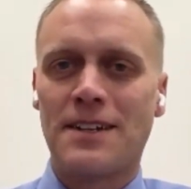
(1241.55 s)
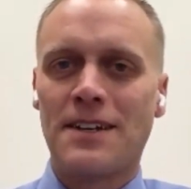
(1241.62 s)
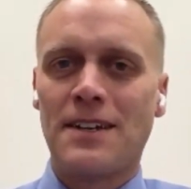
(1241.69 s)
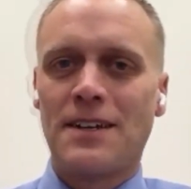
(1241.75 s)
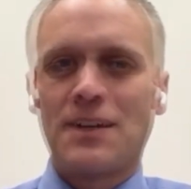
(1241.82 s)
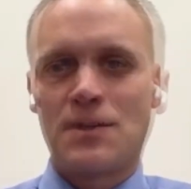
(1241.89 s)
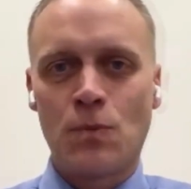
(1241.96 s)

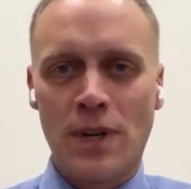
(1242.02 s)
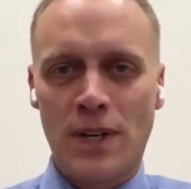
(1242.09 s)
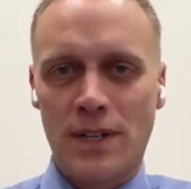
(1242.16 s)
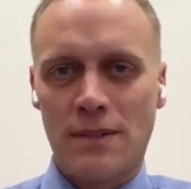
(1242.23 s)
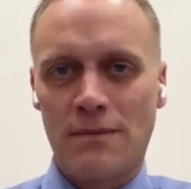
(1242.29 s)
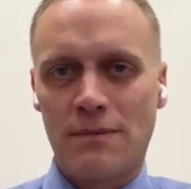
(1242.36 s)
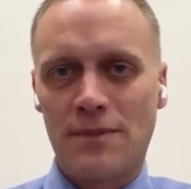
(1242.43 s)
Not just
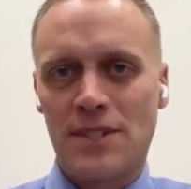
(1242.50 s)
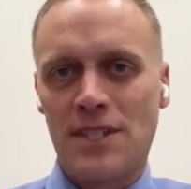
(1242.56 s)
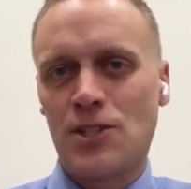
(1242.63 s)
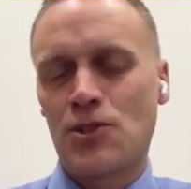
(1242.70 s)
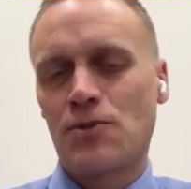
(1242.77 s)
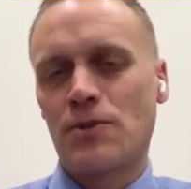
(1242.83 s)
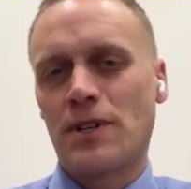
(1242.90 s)
one
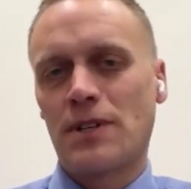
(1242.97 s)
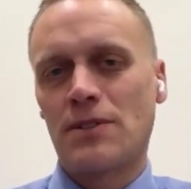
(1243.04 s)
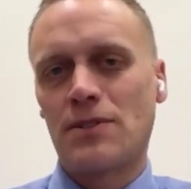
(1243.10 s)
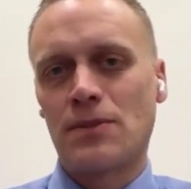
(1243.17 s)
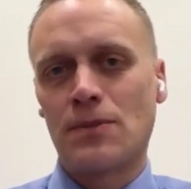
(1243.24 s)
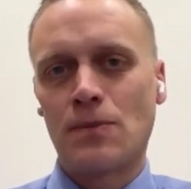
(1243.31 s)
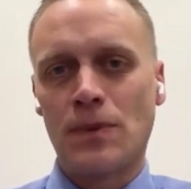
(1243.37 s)

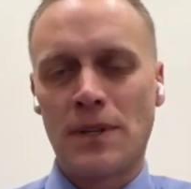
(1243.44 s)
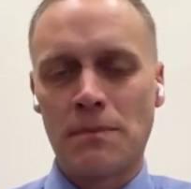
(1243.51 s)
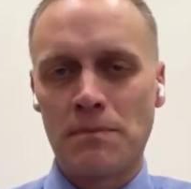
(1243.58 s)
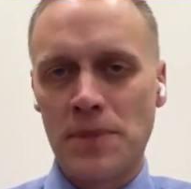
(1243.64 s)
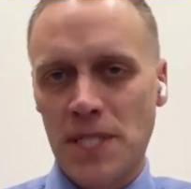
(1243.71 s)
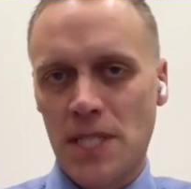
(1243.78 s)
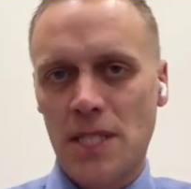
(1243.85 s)
district or
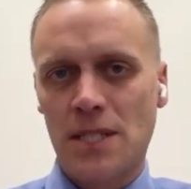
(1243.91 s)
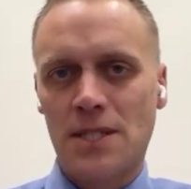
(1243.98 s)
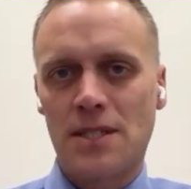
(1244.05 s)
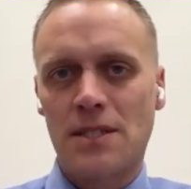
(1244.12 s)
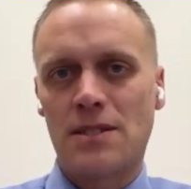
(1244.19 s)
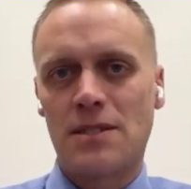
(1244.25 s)
one business.